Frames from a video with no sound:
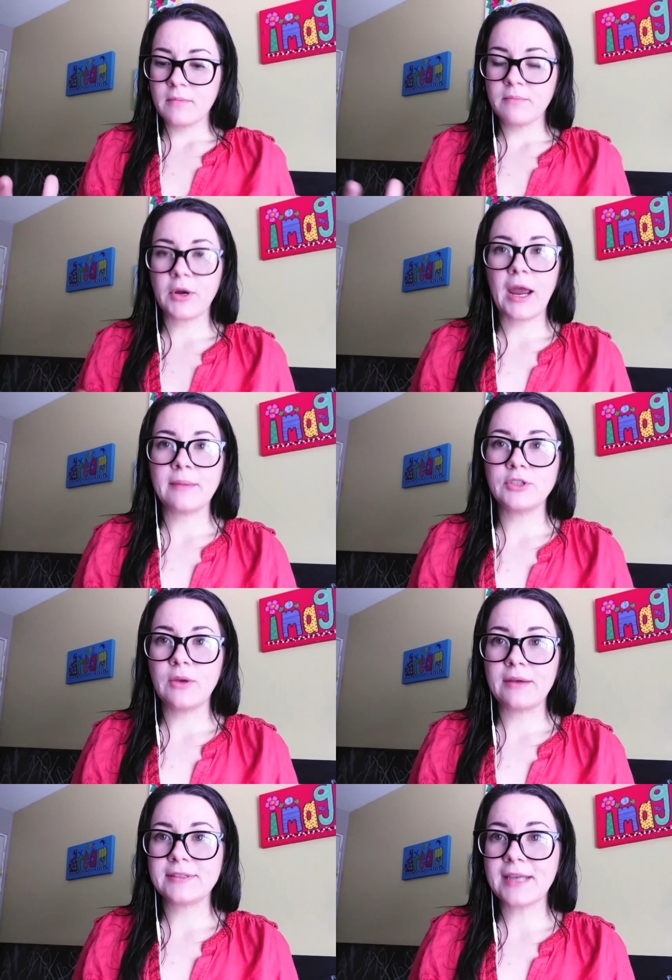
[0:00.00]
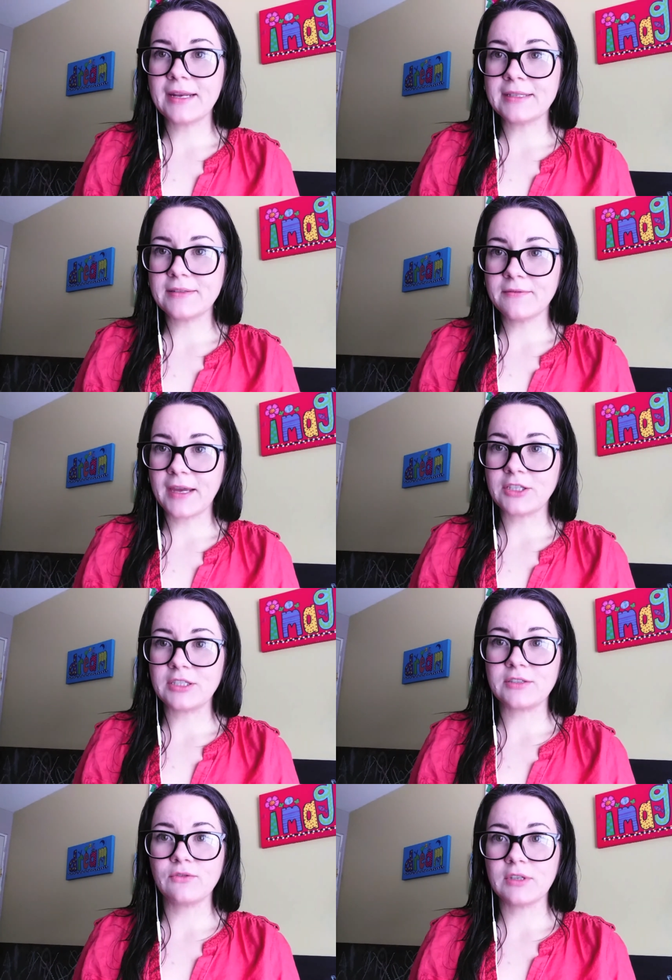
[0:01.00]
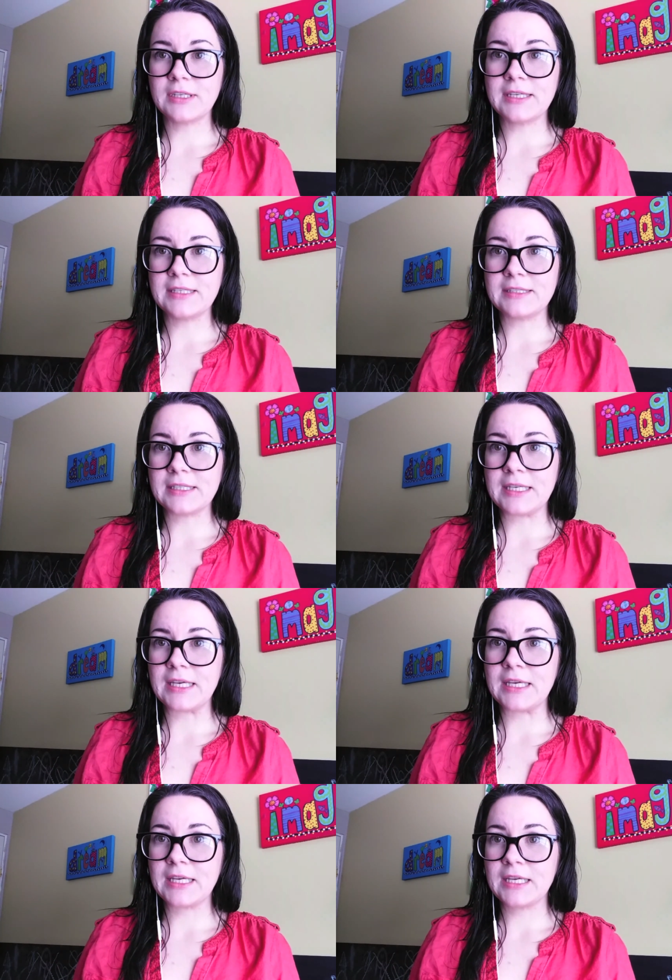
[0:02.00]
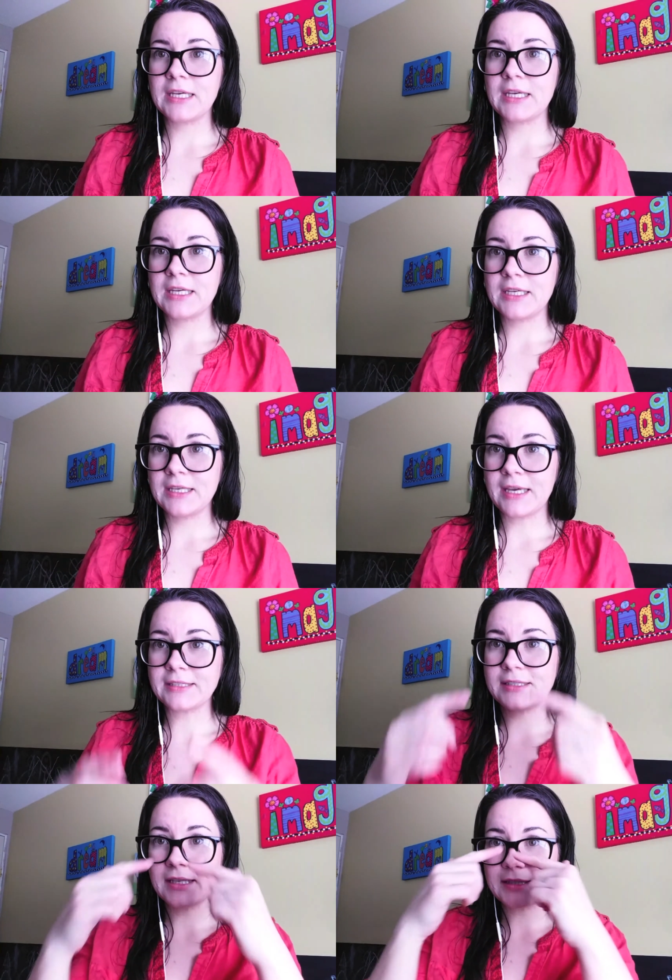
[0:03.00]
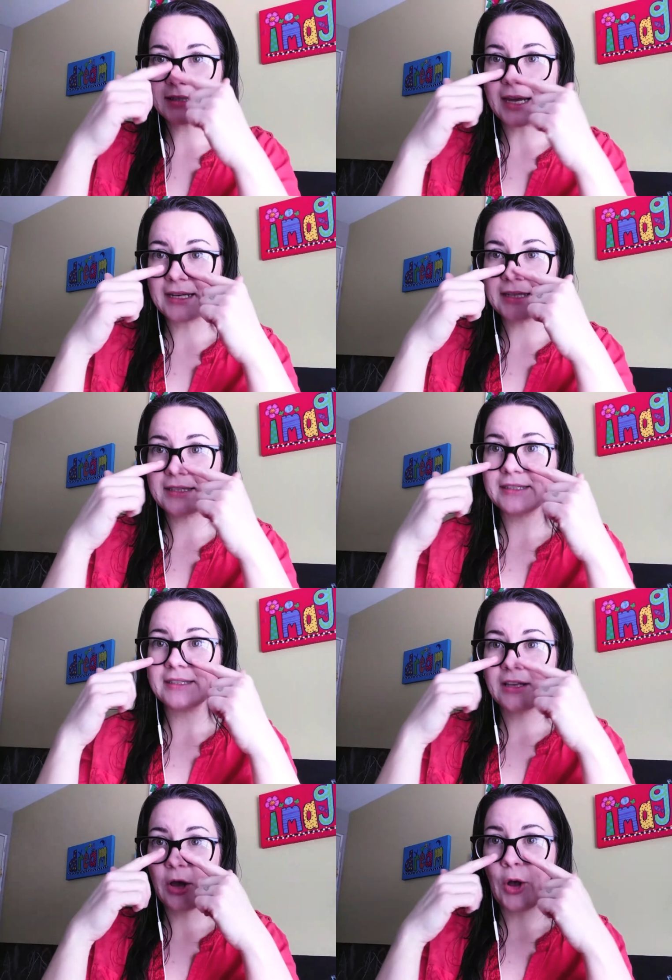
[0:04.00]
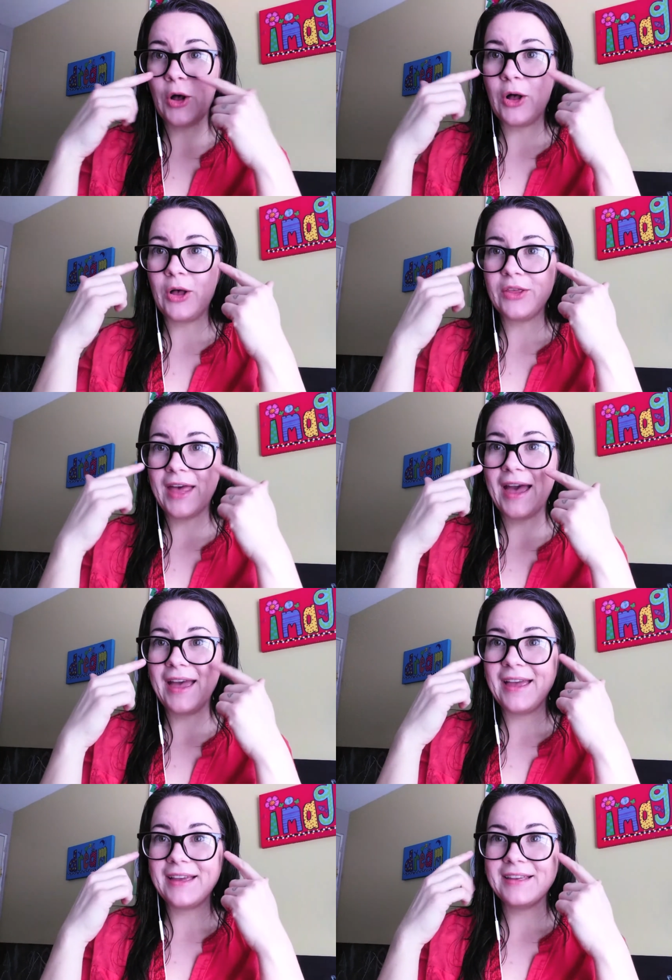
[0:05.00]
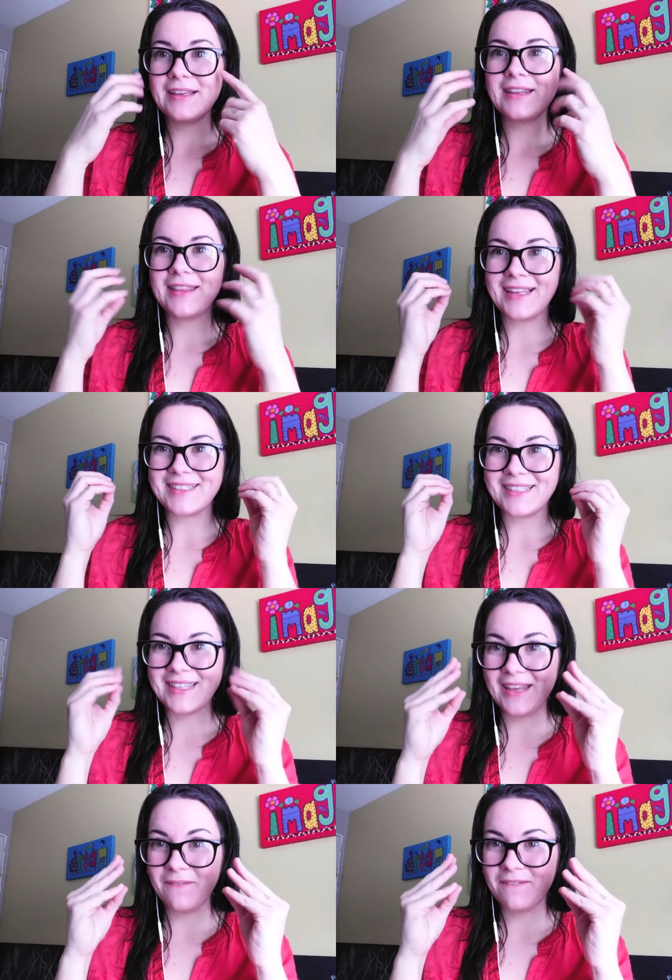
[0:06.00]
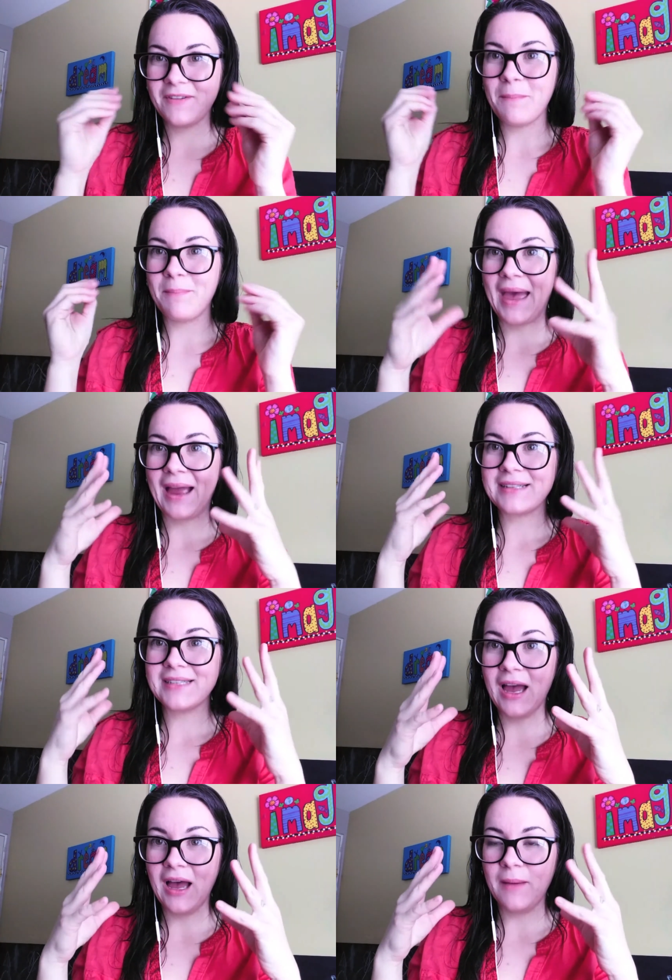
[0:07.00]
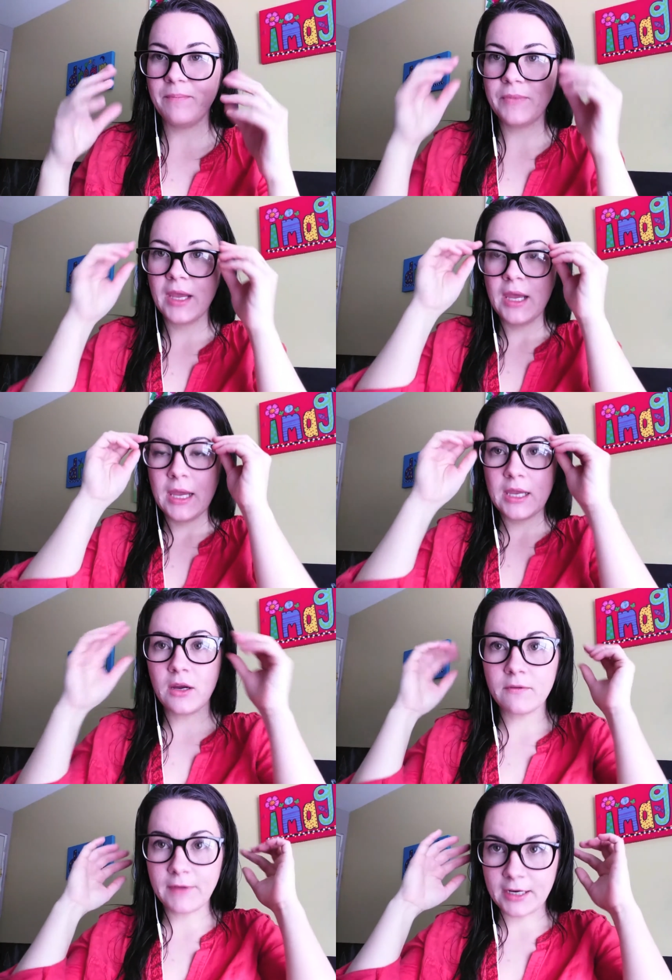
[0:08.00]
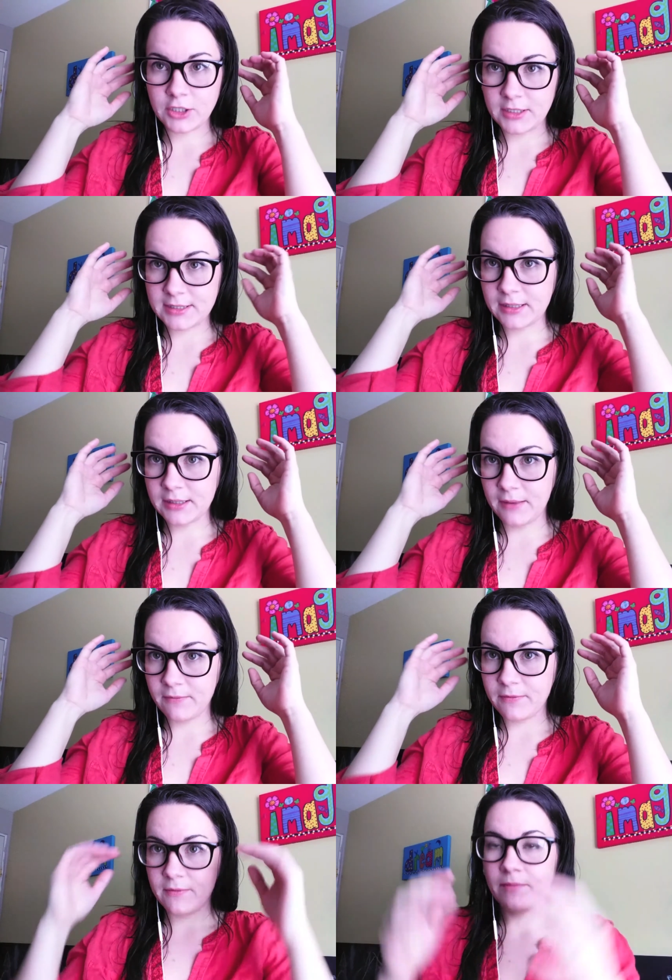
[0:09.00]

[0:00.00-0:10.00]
perhaps you have sinus infections really easily. Yes, sinus, all that, that's lymph, backed up. Ear infections, lymph.